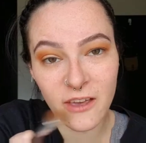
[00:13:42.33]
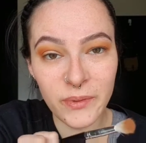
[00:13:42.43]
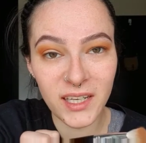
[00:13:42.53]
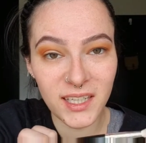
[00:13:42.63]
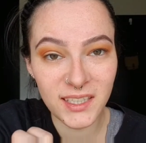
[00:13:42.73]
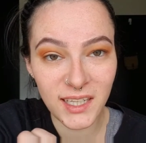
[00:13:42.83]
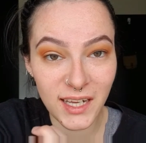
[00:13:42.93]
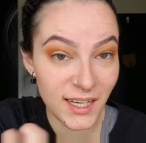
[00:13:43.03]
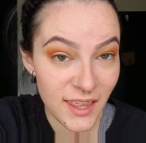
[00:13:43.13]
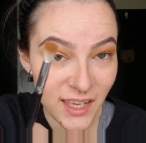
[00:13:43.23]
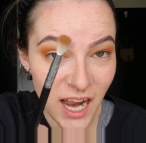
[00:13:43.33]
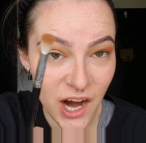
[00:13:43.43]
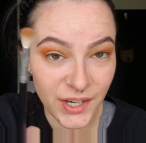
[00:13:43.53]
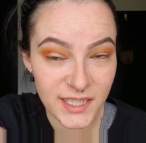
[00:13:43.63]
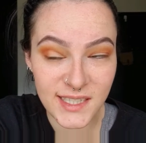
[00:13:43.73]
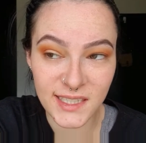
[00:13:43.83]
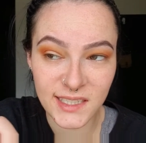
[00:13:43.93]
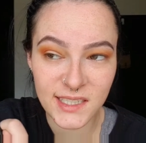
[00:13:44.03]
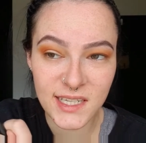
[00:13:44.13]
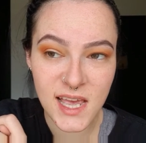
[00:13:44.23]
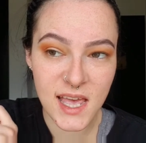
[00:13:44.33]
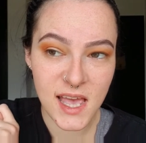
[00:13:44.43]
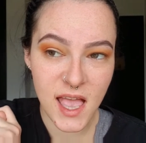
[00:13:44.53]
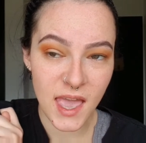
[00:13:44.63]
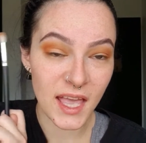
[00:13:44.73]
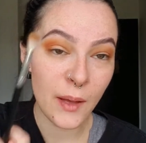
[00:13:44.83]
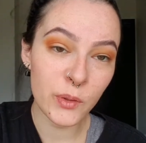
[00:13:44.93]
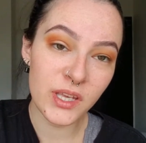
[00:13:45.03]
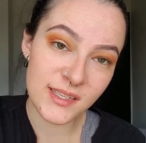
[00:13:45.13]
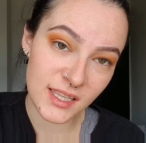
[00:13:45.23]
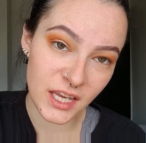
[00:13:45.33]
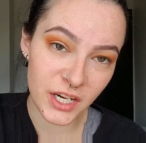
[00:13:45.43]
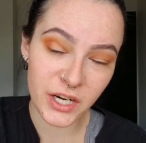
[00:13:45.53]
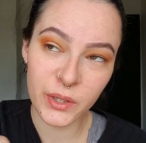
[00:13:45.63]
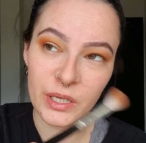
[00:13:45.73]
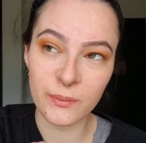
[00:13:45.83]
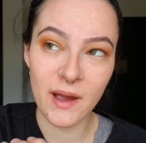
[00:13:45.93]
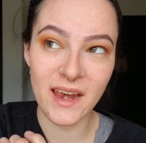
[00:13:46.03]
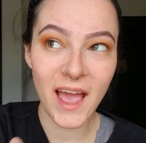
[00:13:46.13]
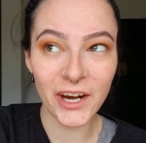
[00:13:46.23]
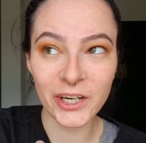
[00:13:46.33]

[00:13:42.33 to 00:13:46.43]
been in another car accident a couple years later with my nana.